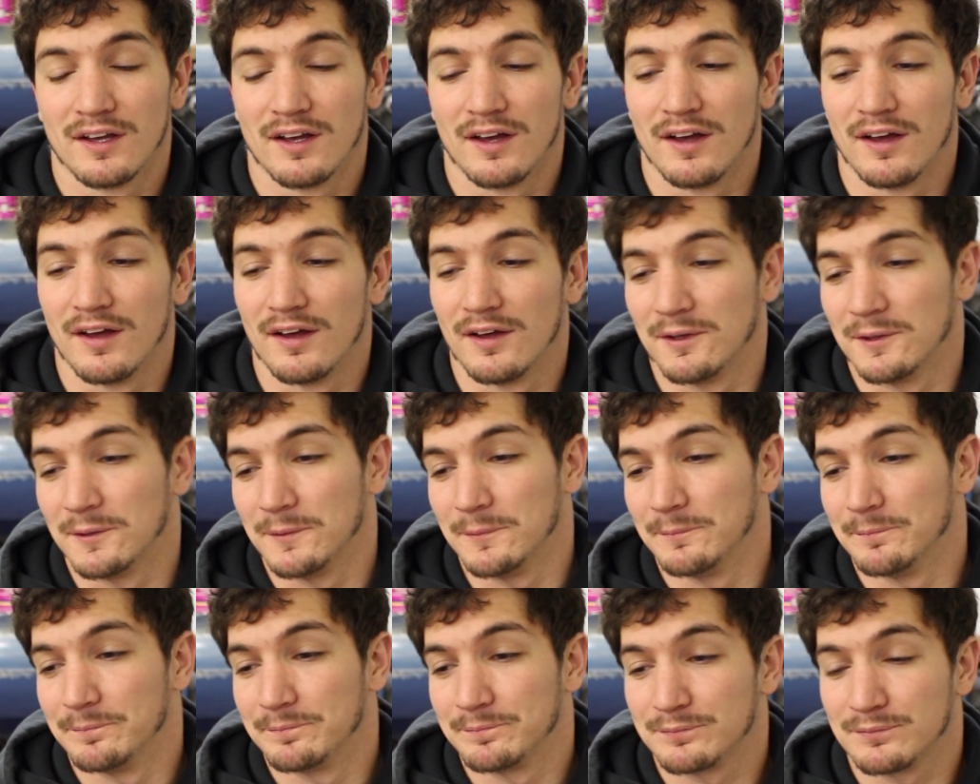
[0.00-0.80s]

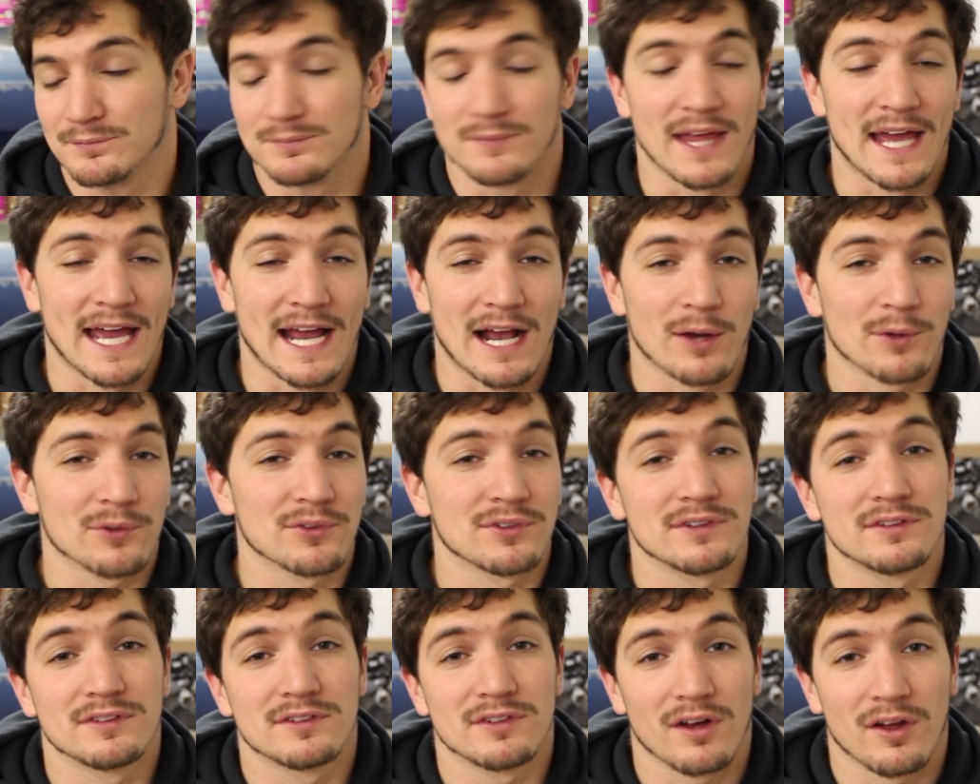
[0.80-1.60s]
The
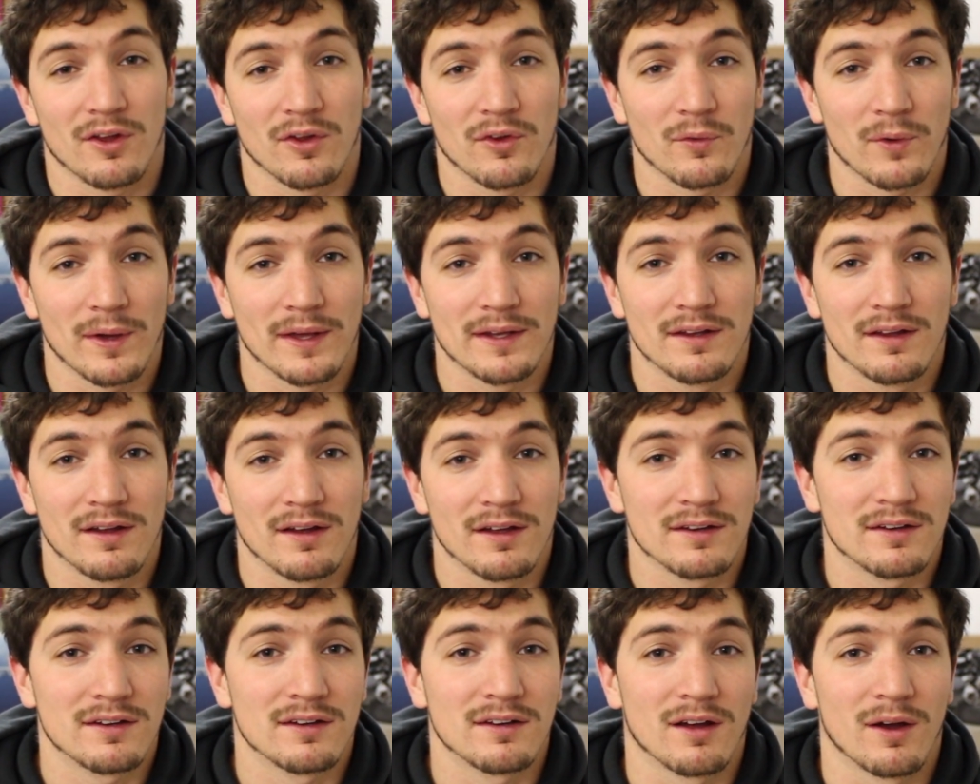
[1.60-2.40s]
housing's all the way
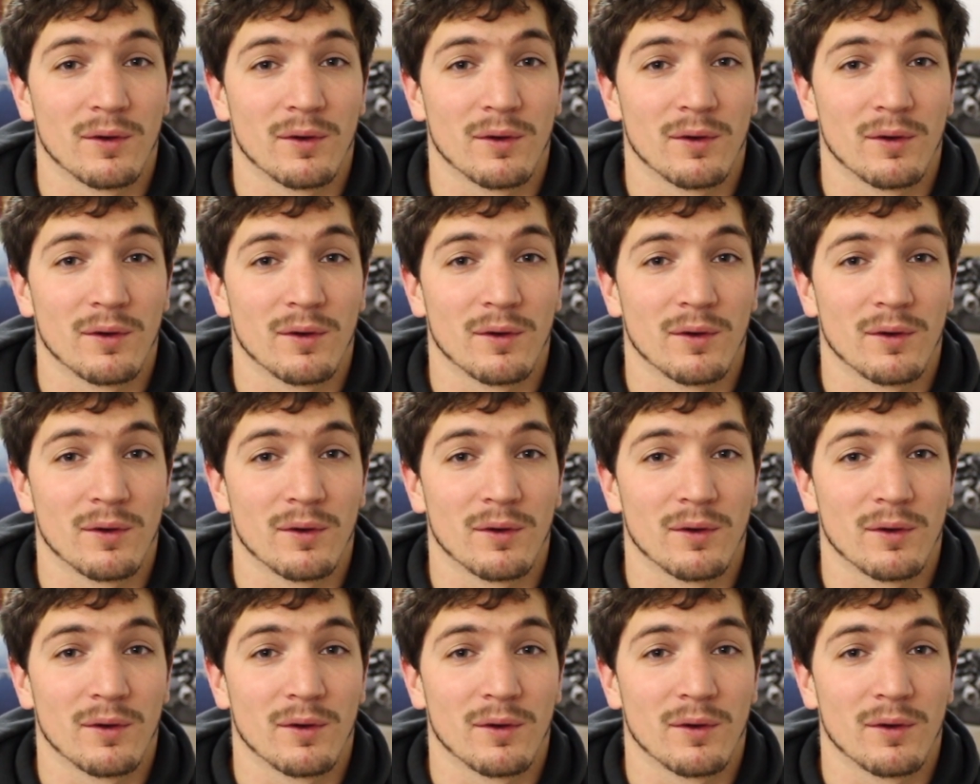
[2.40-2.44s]
done.